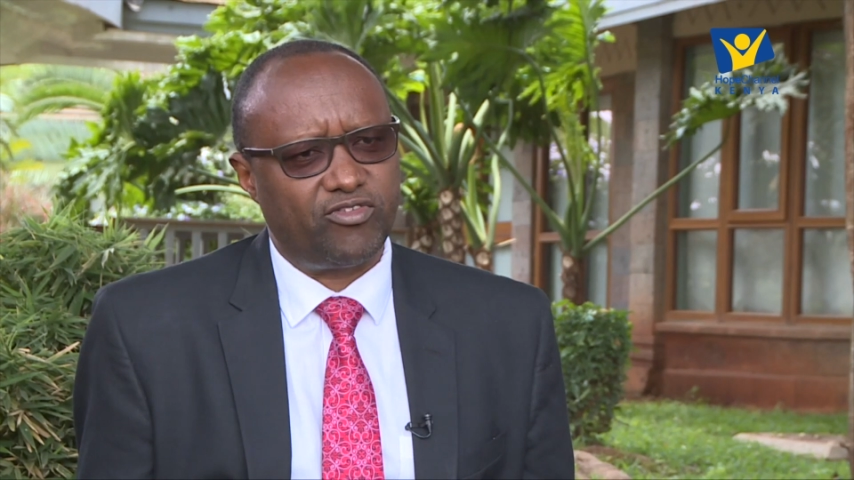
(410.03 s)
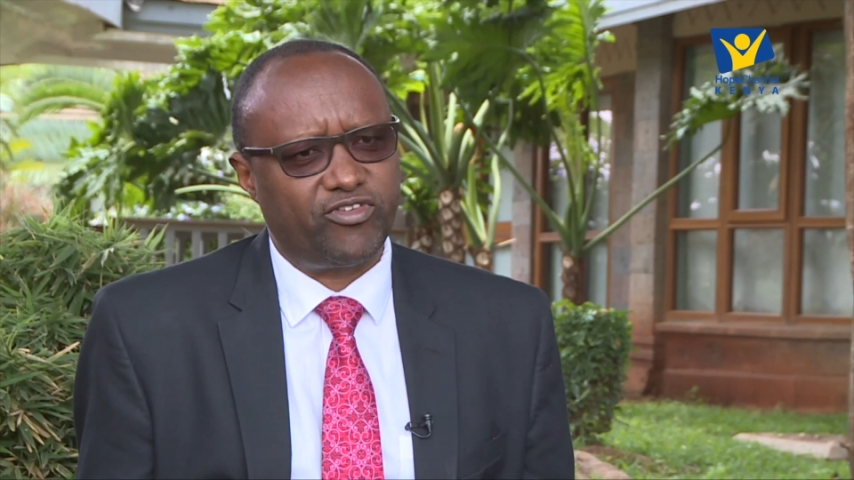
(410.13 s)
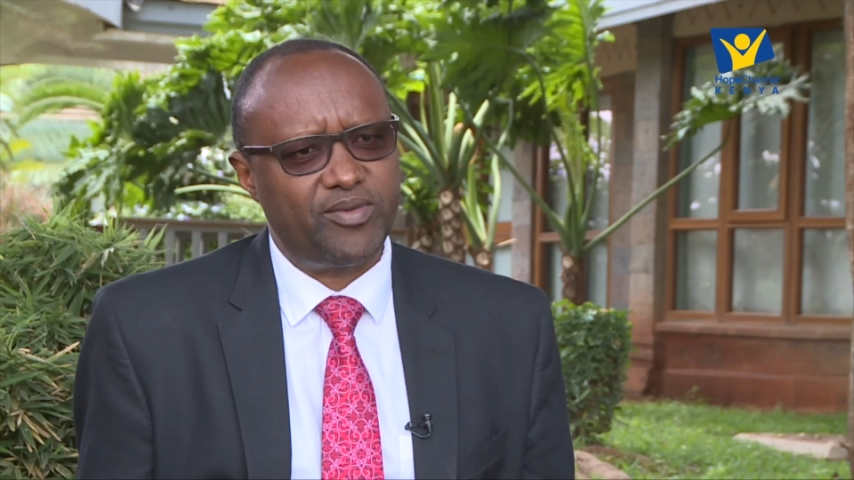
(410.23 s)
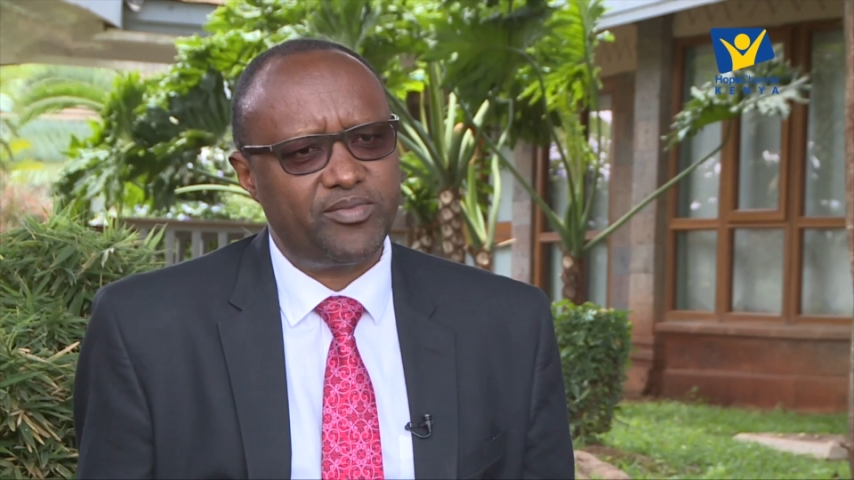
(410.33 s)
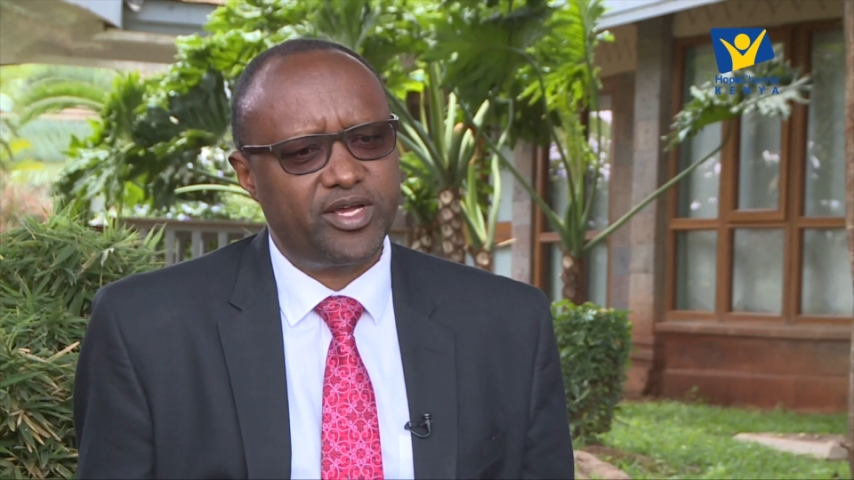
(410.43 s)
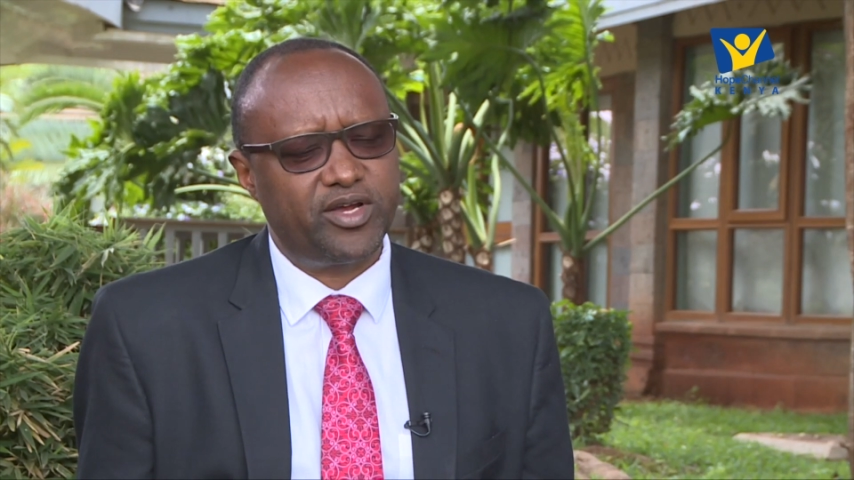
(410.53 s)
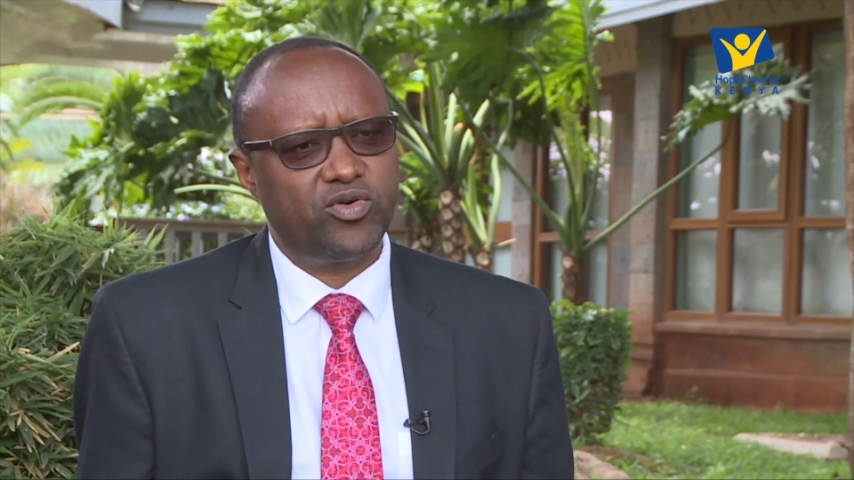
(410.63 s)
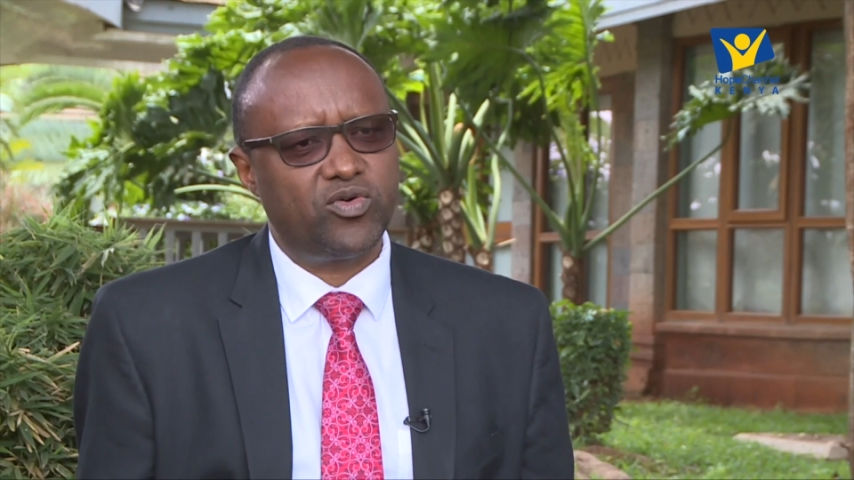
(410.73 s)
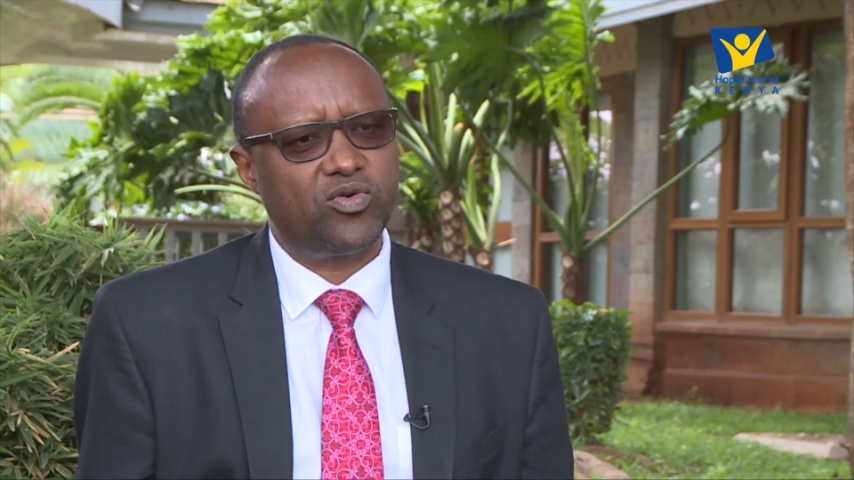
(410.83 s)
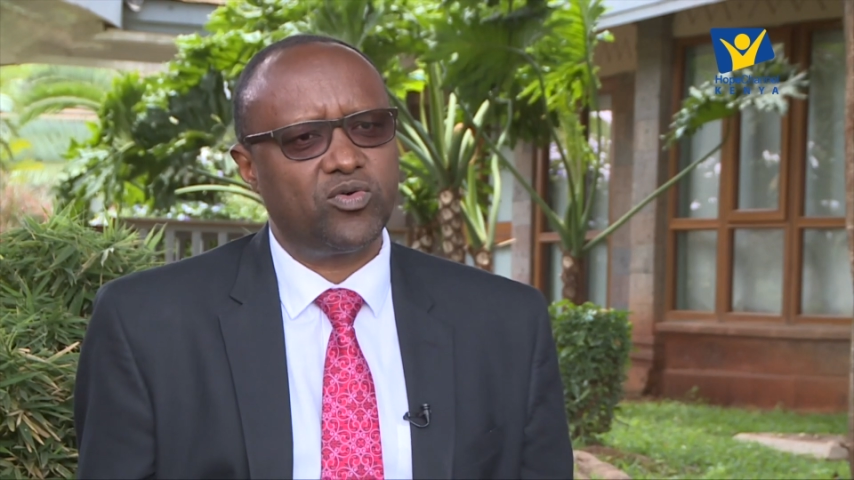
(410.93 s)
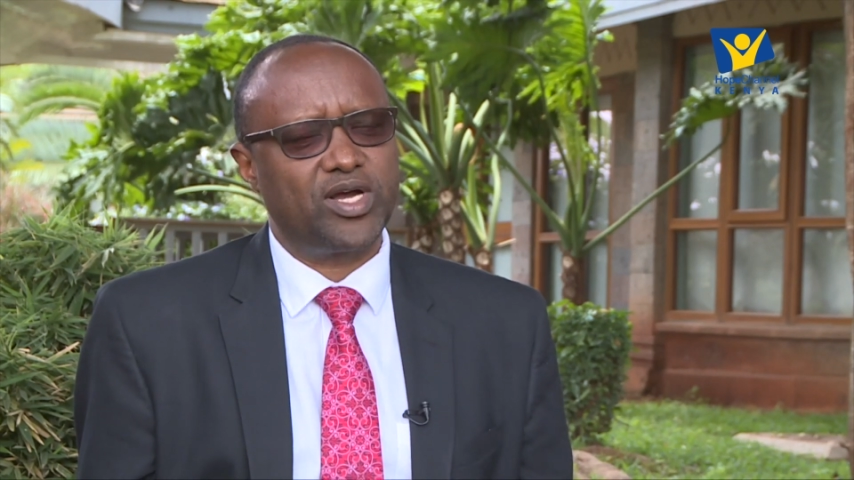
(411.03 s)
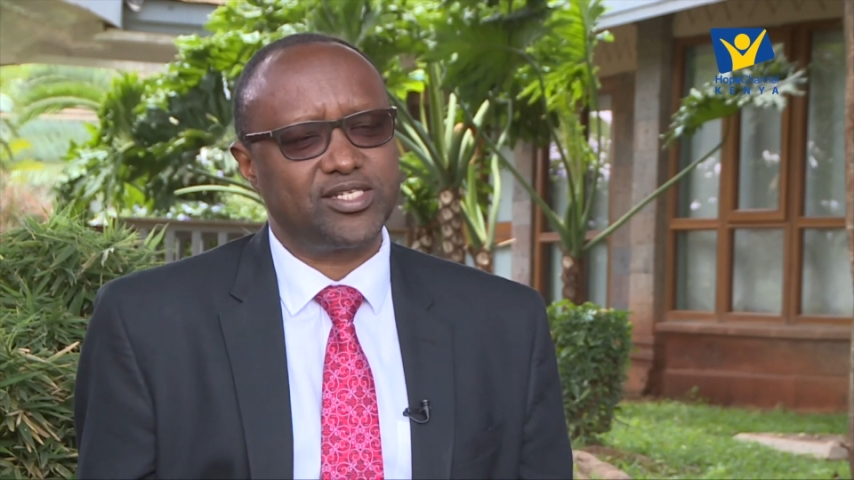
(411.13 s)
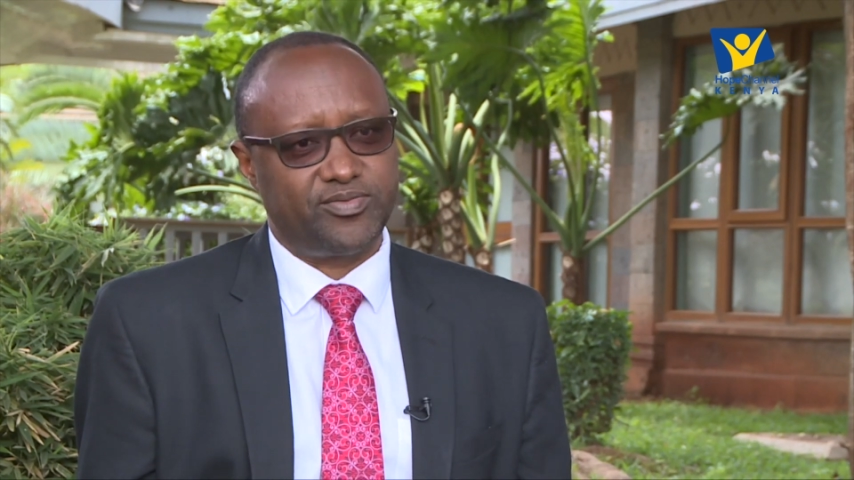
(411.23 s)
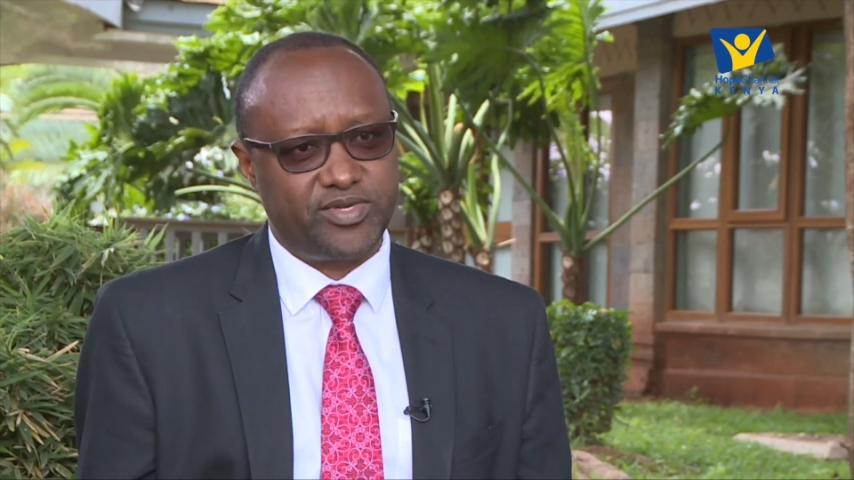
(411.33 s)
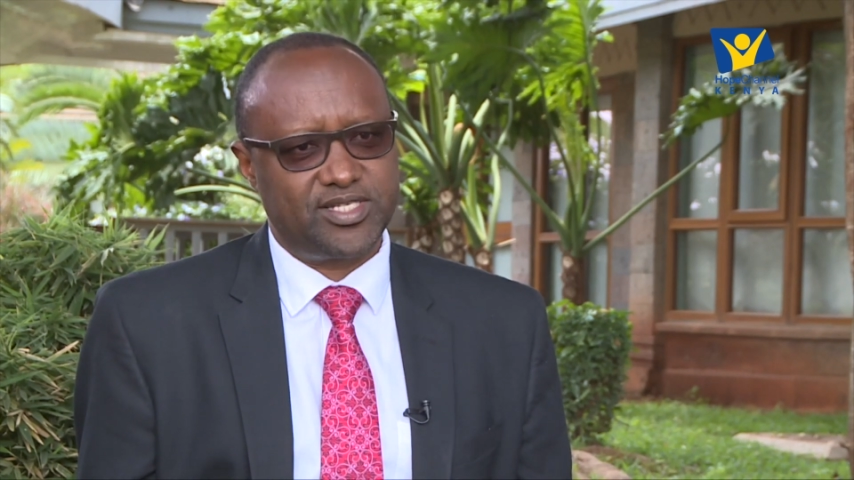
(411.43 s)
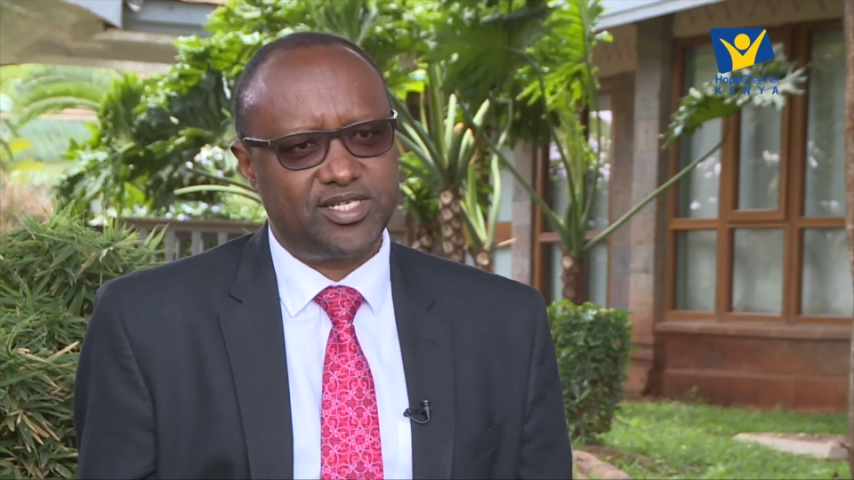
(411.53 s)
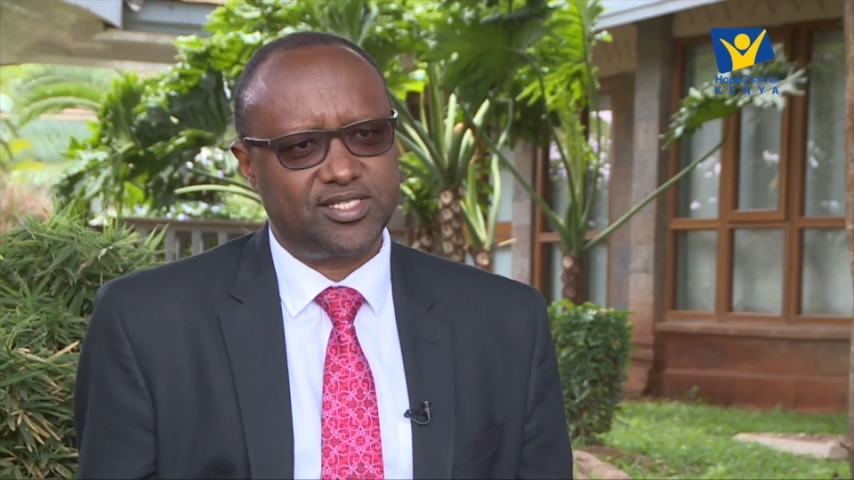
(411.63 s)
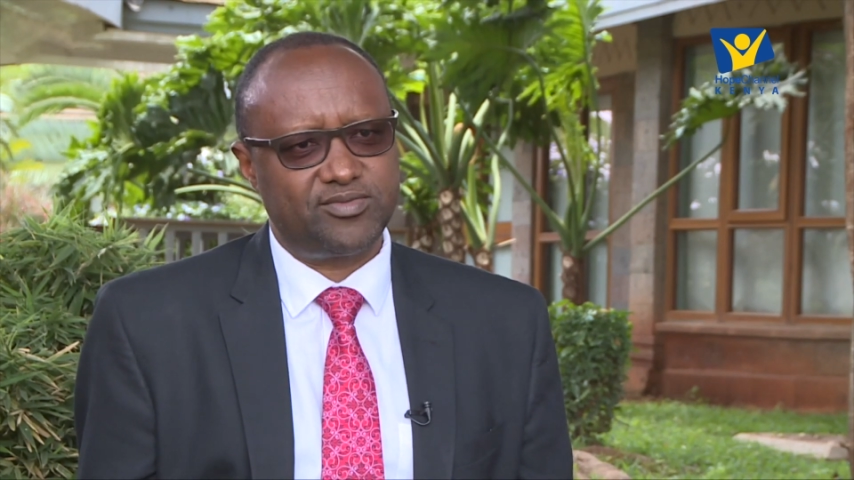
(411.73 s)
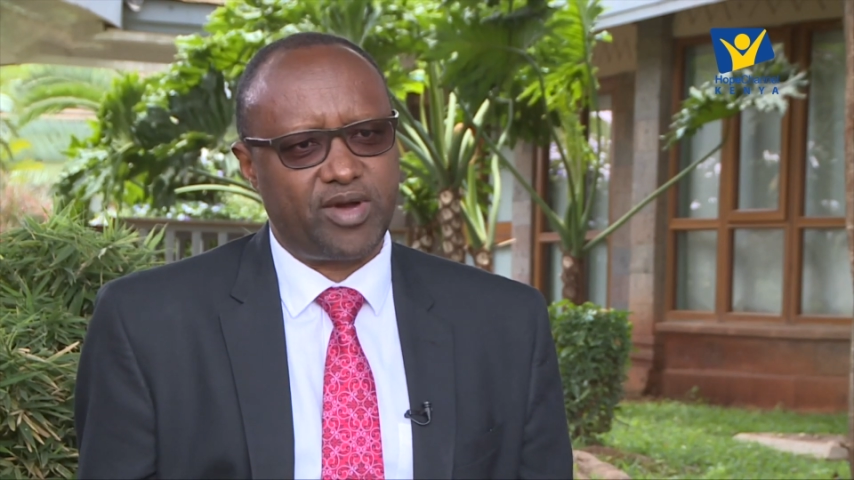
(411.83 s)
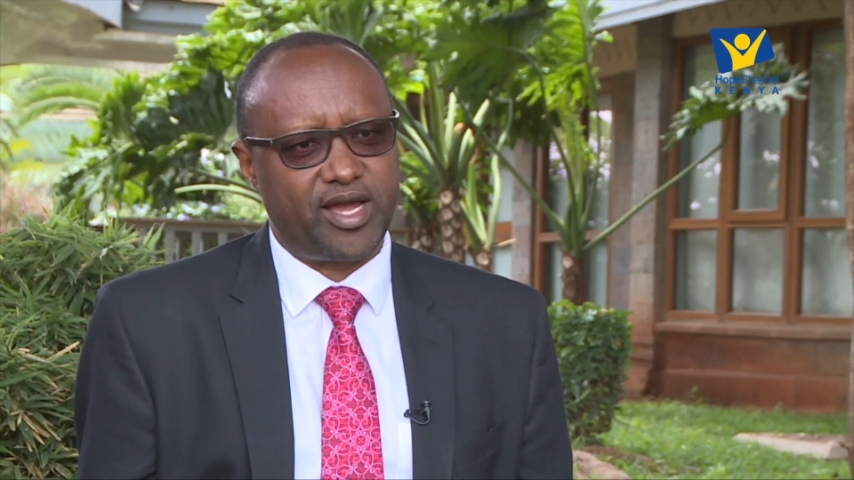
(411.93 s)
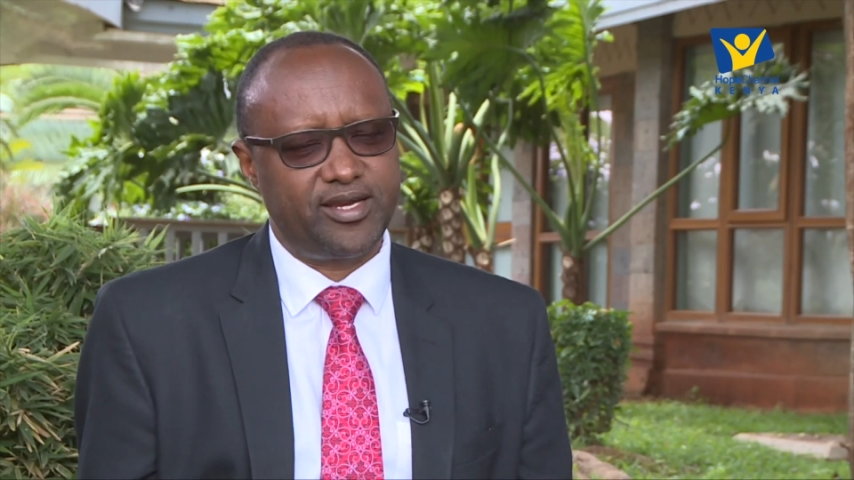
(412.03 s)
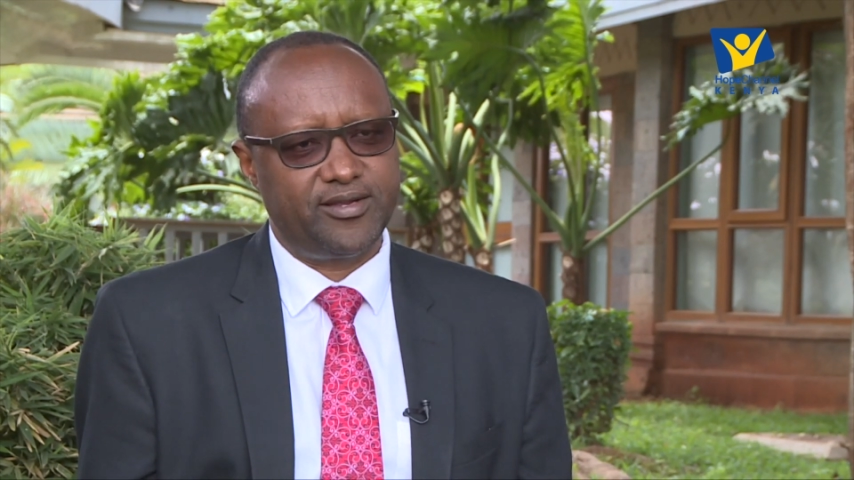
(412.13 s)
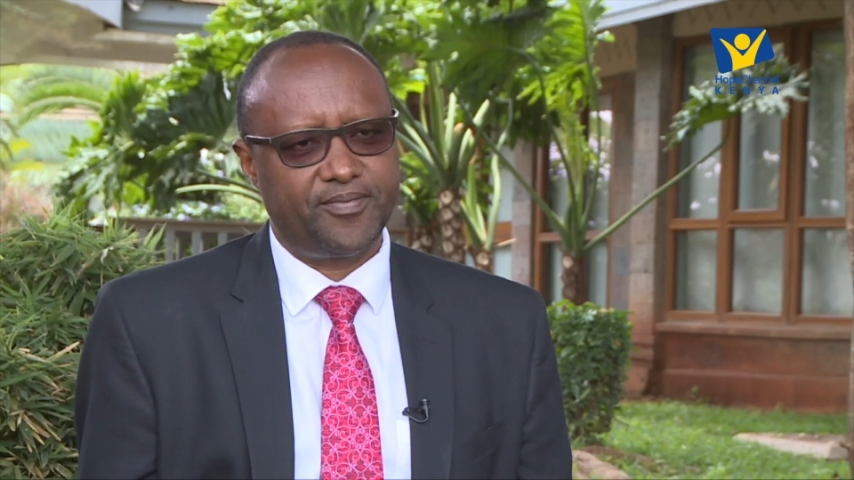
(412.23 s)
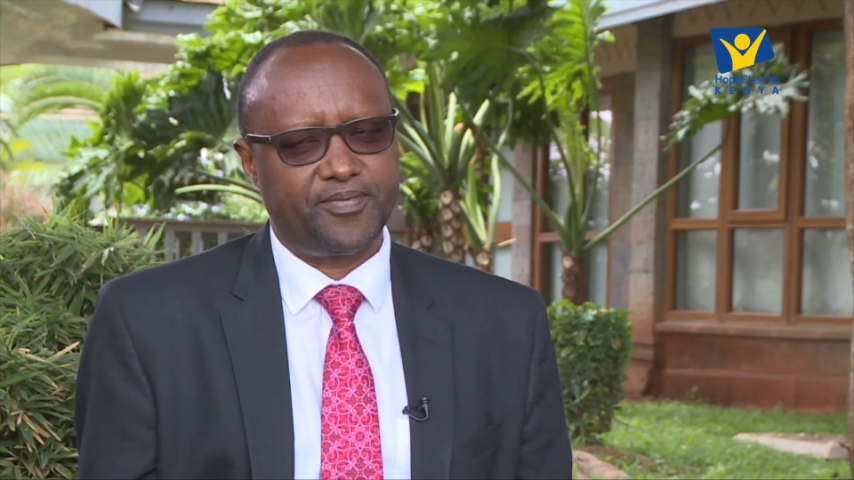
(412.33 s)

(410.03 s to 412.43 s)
family who was a businessman.